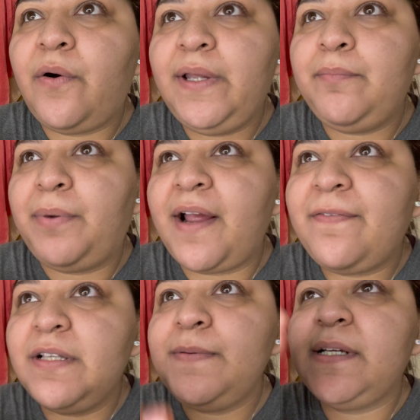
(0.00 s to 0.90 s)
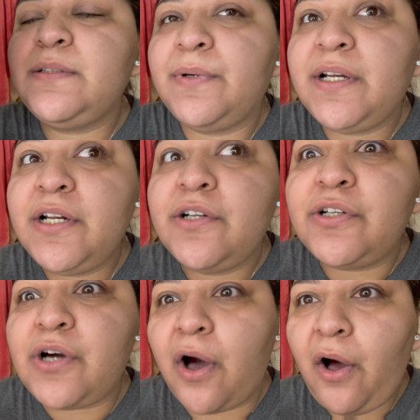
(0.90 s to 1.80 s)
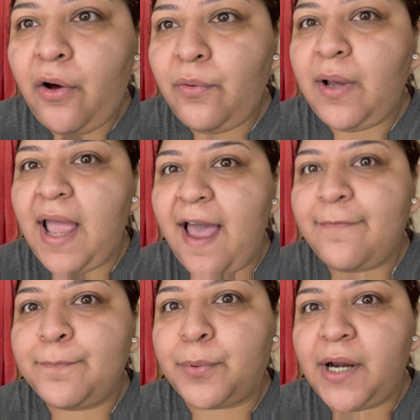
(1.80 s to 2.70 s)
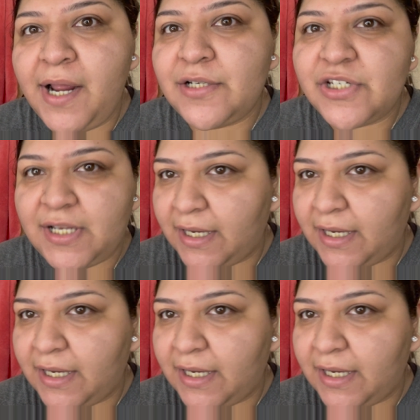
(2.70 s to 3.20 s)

eat breakfast because we're gonna go have brunch. Like,